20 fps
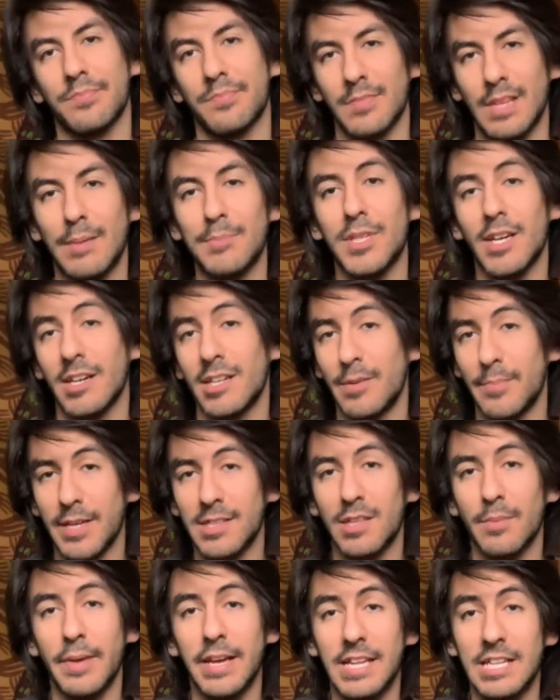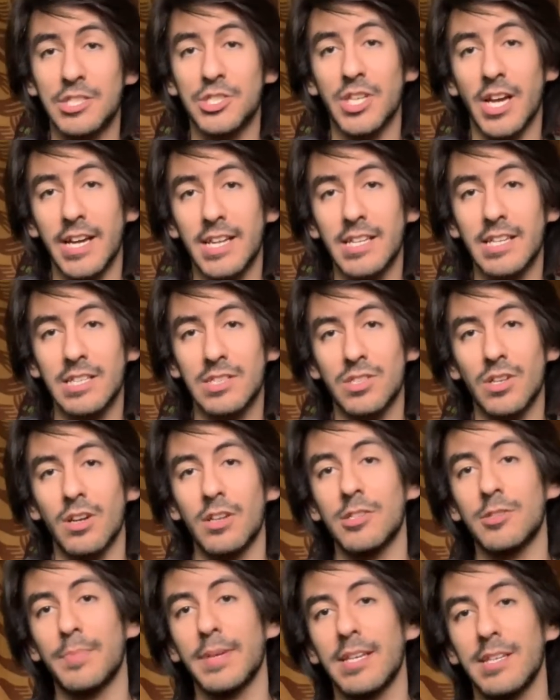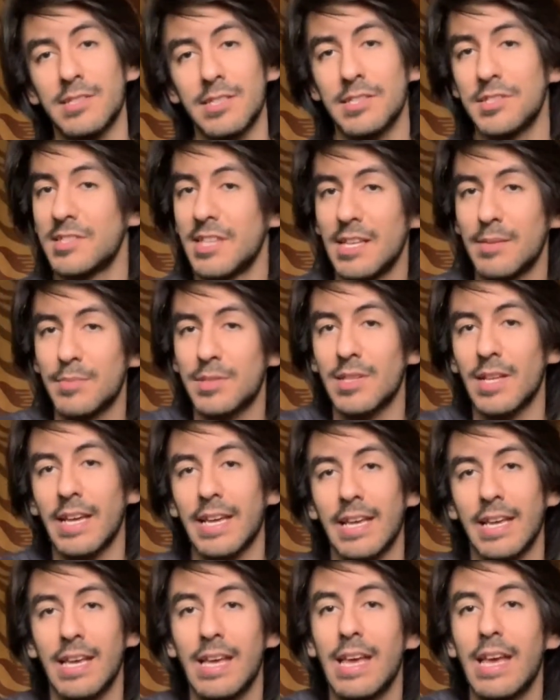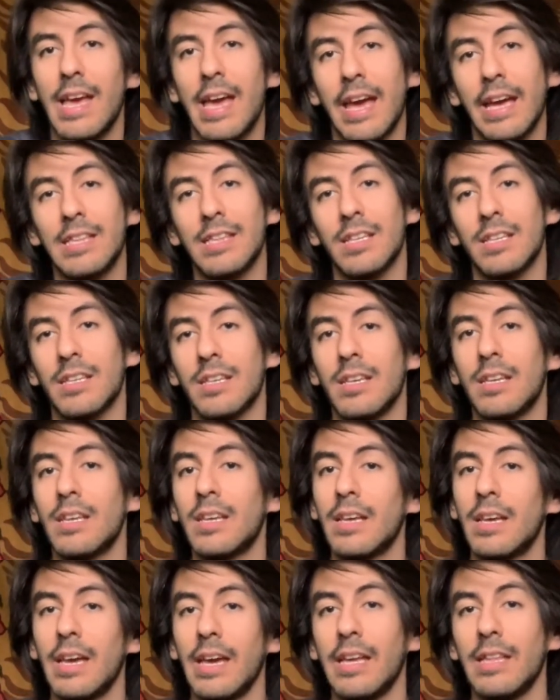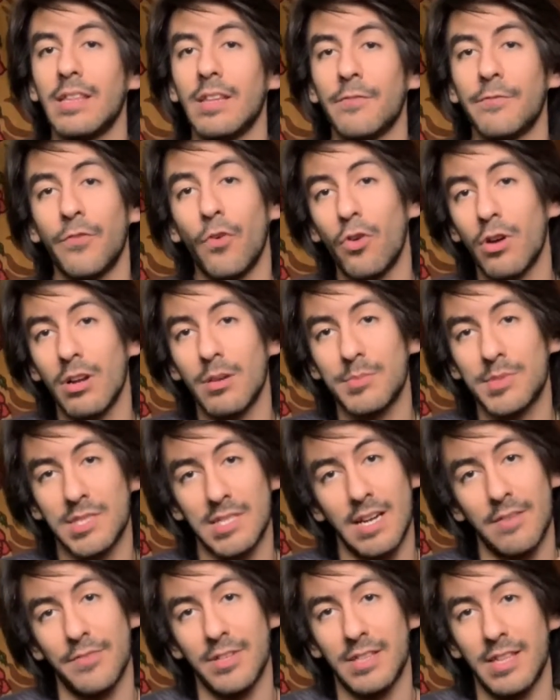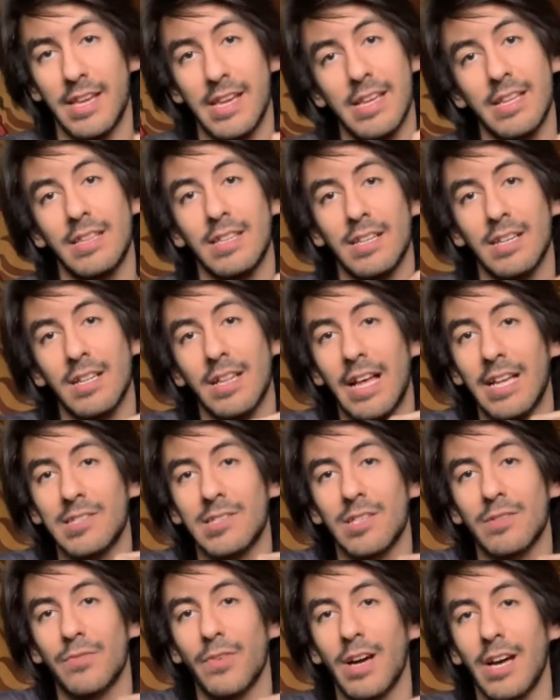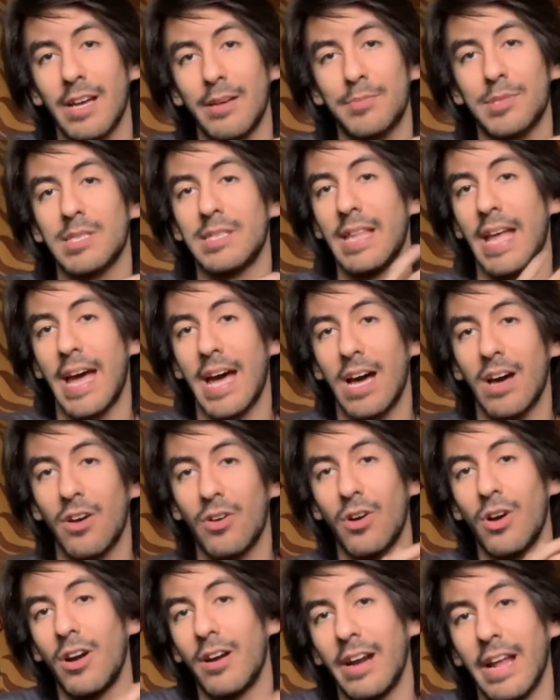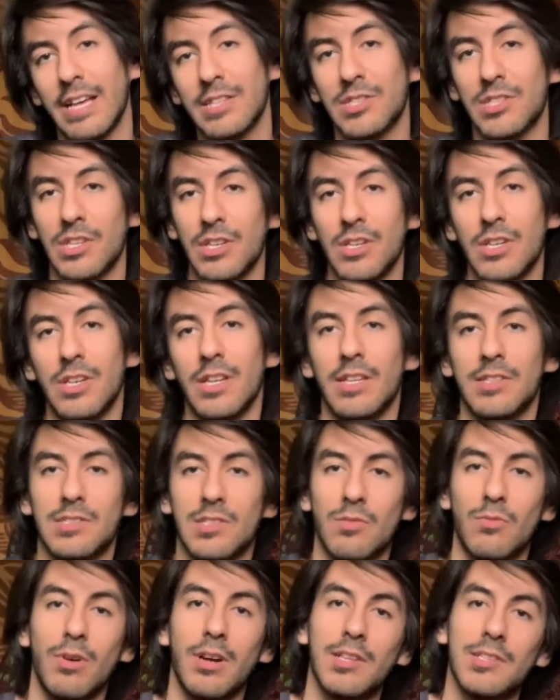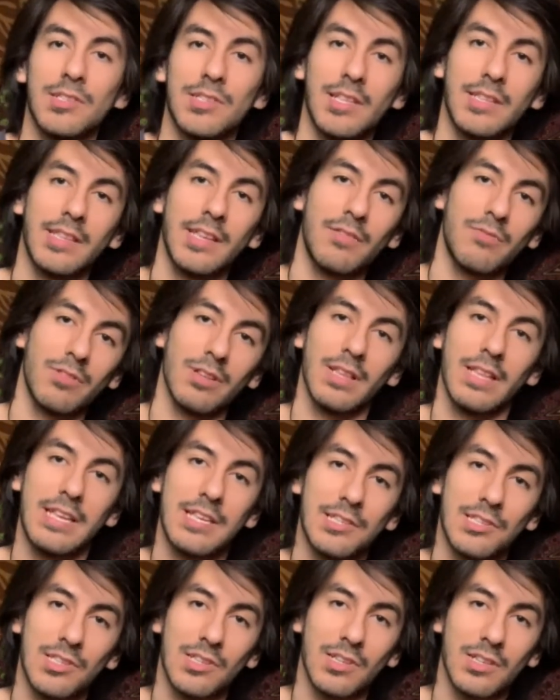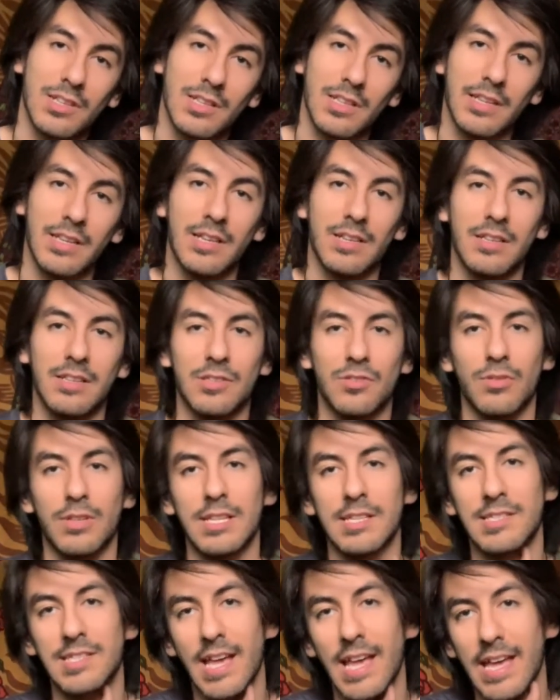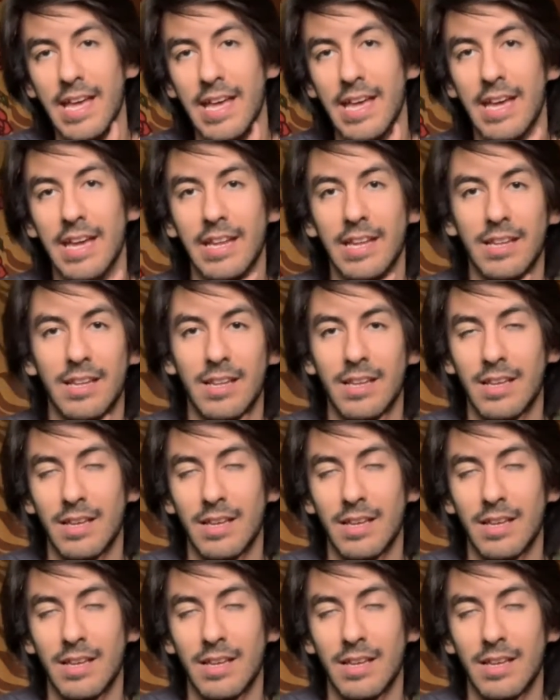I'm talking about the made in China guitars, because it seems like in the forums and everything, the Classic Vibes now aren't as good as the ones that they released earlier in 2010, and